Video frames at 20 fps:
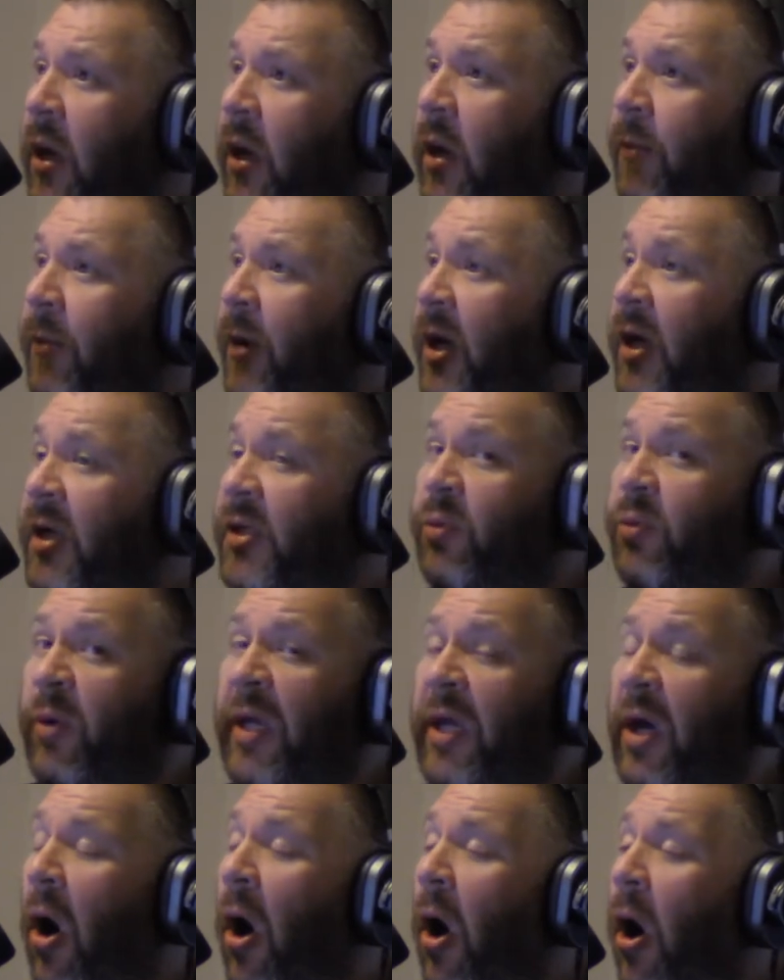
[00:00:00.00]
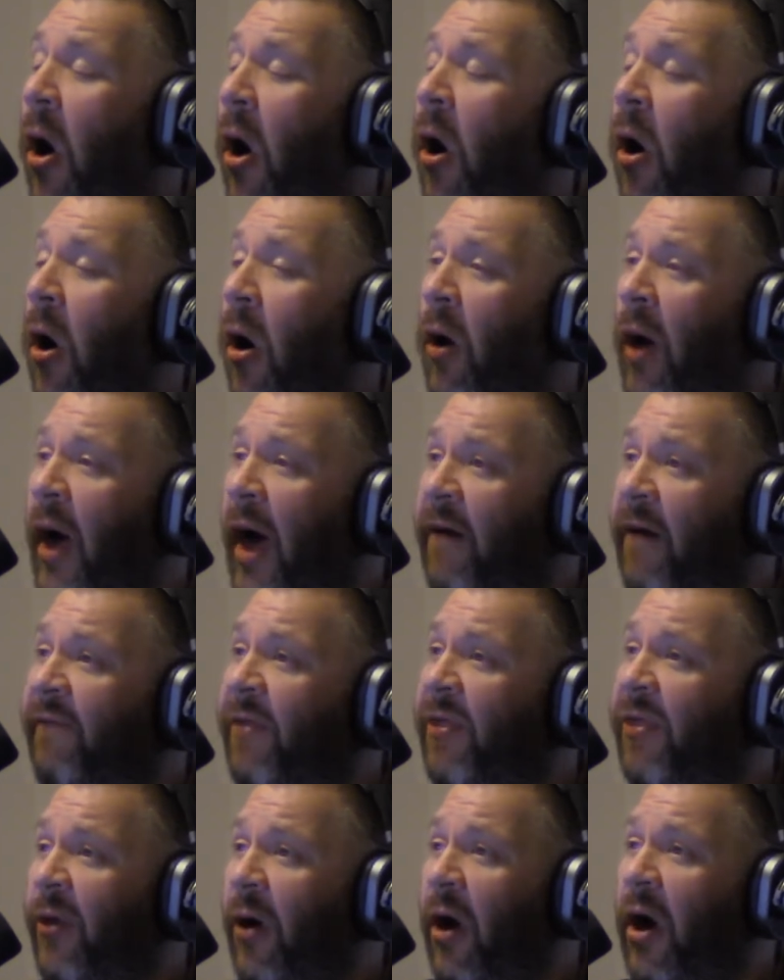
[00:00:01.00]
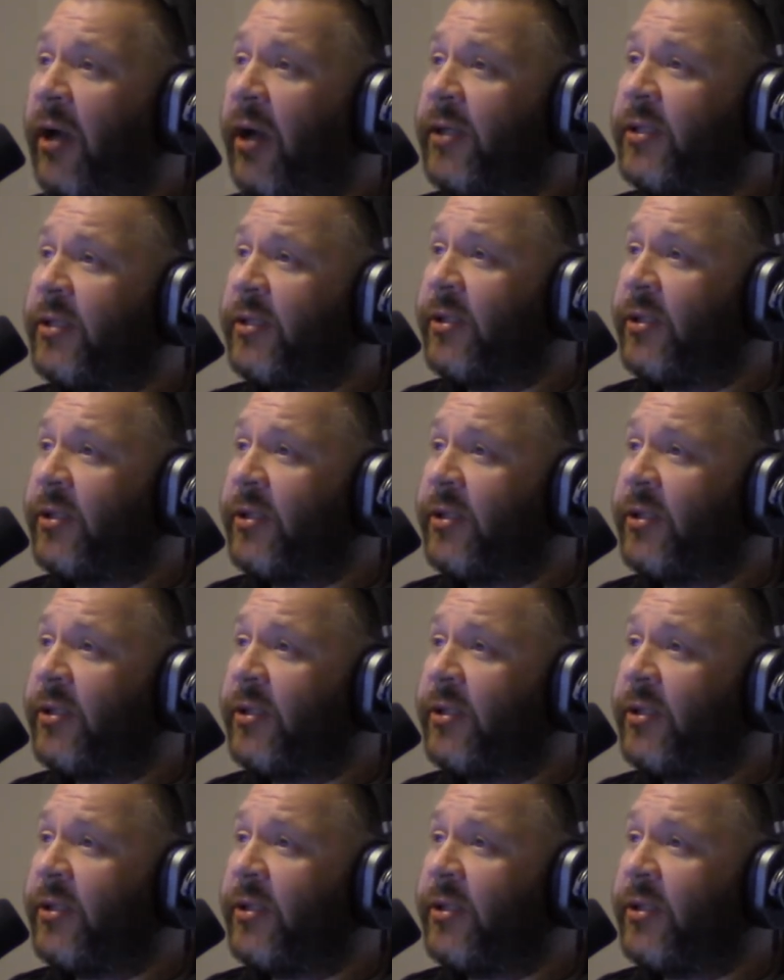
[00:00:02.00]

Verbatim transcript: Because we all have thoughts.